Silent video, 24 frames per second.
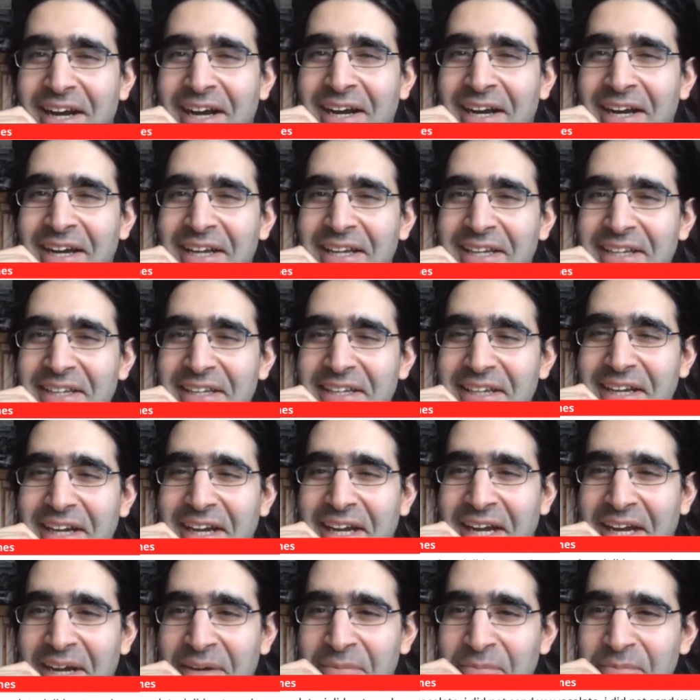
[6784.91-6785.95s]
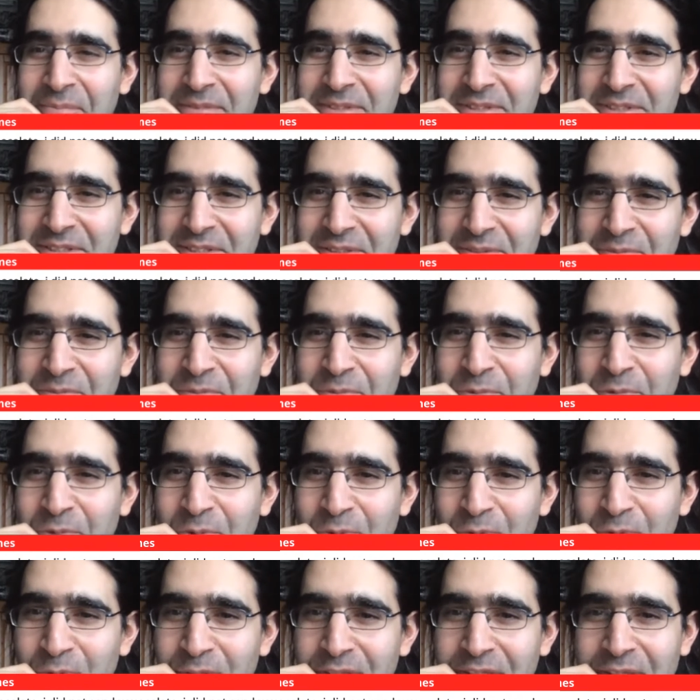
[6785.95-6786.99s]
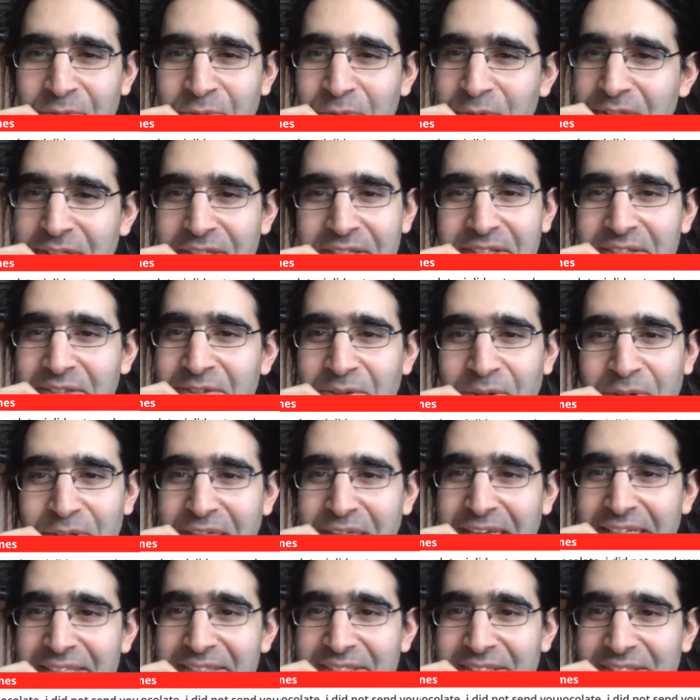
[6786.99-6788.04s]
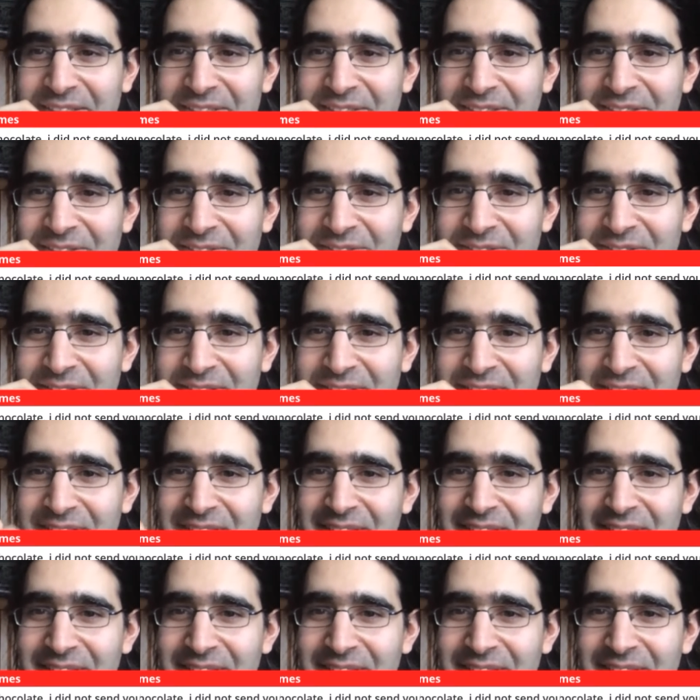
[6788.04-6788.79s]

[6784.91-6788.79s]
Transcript: I am really, really not getting this.